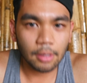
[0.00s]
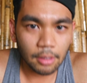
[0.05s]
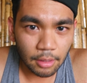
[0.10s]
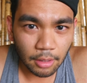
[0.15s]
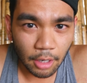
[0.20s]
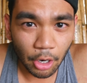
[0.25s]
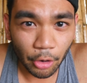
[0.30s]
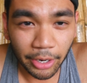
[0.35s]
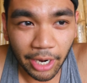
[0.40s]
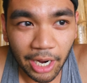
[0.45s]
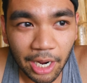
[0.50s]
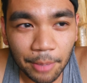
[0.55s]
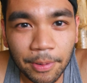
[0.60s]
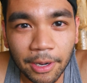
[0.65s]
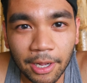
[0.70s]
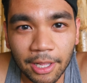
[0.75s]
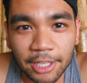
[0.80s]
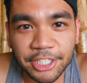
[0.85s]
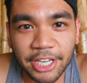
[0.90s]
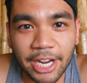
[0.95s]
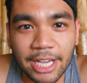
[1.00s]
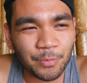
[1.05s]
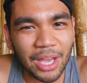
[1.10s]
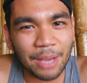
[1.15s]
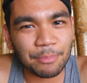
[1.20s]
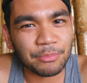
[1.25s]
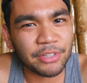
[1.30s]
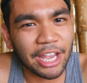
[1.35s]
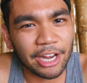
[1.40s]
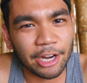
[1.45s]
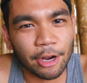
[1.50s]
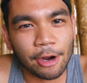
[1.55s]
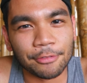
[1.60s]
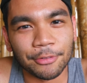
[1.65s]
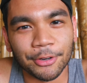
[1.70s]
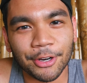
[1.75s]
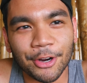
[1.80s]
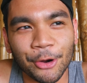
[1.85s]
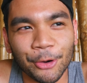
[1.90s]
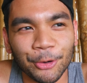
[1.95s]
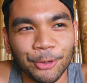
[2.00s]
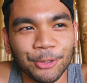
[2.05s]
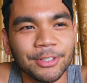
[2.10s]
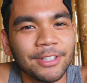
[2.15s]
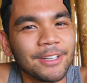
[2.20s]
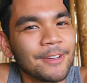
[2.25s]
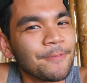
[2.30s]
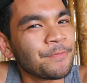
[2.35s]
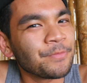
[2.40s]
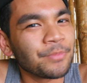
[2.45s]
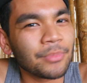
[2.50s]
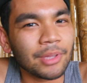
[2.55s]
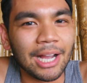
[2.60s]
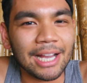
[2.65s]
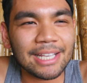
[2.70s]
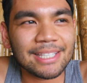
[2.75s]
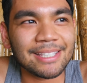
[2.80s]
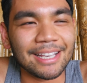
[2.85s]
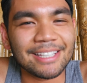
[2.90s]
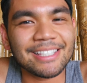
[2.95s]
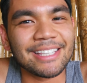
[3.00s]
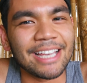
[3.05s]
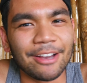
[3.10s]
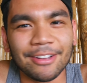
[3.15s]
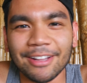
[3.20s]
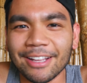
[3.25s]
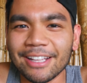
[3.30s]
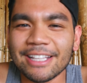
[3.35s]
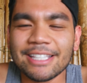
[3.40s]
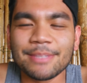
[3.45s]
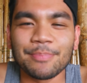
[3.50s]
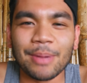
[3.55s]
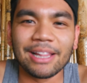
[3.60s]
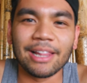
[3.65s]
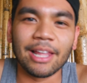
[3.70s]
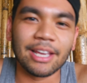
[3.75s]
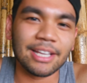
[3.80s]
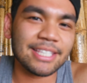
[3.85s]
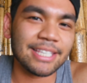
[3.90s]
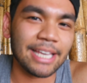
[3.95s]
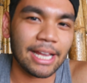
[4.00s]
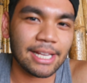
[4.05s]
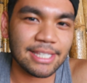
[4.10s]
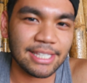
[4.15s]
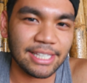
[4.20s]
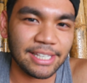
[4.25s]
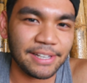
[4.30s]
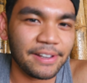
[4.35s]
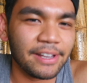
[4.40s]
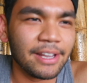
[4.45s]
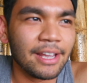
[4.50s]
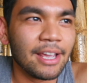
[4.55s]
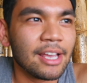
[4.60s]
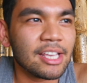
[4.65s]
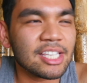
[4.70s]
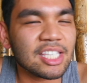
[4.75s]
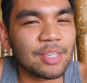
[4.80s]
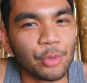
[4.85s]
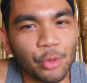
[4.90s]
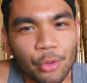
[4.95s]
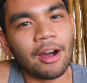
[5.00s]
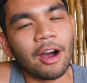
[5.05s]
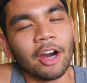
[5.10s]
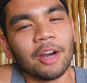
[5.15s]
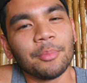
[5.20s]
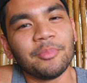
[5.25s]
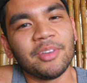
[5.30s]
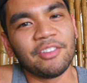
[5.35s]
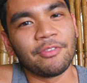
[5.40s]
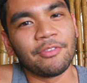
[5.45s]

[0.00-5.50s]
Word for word: and I apologize. I'm getting over a cold. I, I sound like, this is my like sexy, smooth R and B